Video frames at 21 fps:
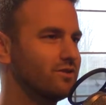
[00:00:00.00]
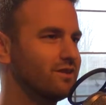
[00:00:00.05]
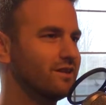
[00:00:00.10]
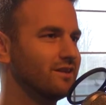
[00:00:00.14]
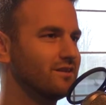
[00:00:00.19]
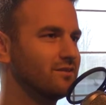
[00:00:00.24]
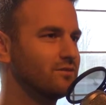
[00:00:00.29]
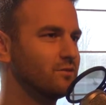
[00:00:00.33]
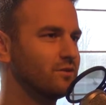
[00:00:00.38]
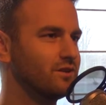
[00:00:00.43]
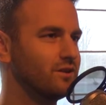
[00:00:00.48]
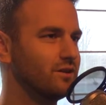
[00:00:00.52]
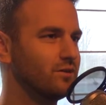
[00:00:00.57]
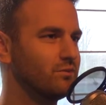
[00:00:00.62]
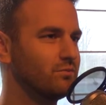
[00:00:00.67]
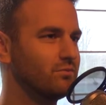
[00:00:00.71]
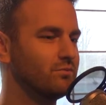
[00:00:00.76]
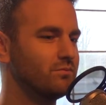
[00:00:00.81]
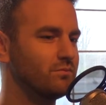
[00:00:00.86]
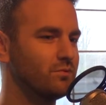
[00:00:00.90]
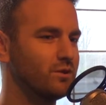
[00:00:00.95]
things without
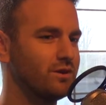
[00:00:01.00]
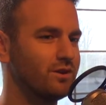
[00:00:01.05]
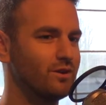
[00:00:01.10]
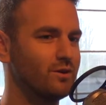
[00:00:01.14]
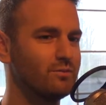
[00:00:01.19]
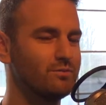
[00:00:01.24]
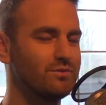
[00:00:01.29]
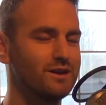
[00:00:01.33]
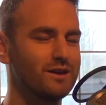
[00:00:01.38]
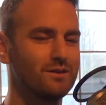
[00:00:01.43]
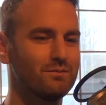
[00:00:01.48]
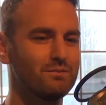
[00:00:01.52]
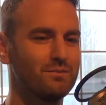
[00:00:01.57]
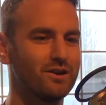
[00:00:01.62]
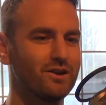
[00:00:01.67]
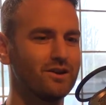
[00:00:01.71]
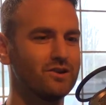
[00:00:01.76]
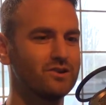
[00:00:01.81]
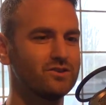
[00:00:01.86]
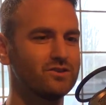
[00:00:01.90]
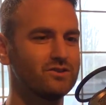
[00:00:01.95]
without being
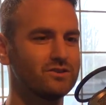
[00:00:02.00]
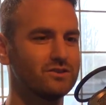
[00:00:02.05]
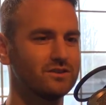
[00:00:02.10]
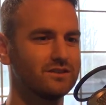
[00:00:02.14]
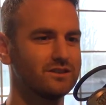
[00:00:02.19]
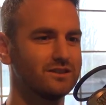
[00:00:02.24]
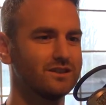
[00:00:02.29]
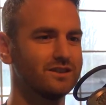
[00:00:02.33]
embarrassed.